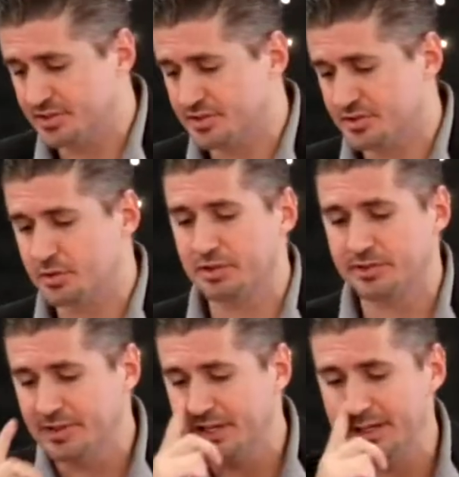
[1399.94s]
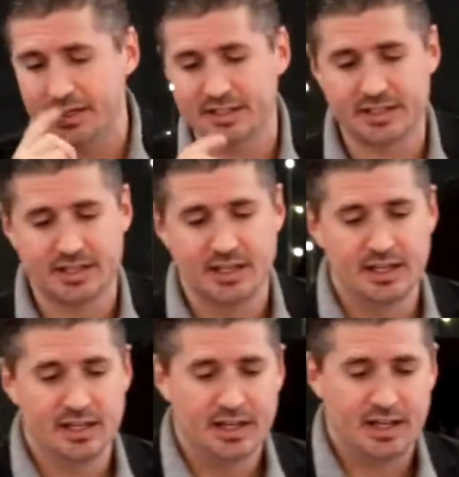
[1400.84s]
story of Gideon and
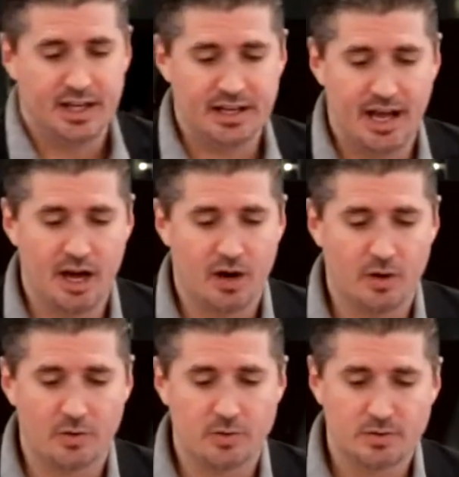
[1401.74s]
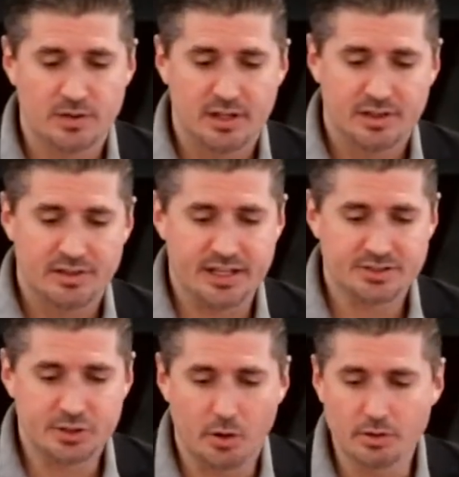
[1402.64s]
and how they had
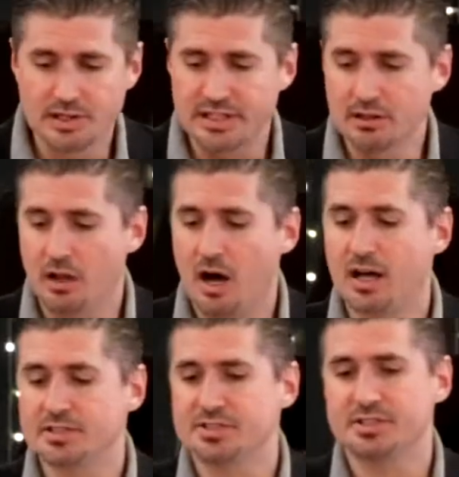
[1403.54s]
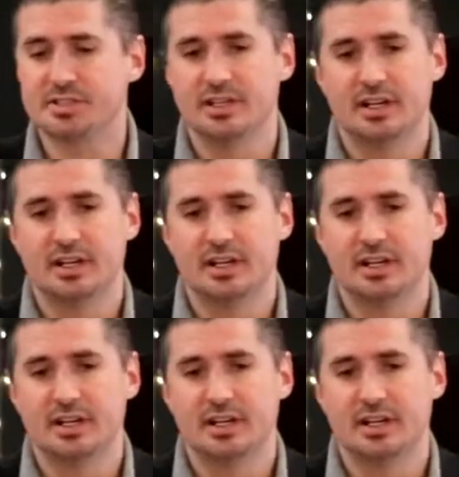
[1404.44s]
totally lost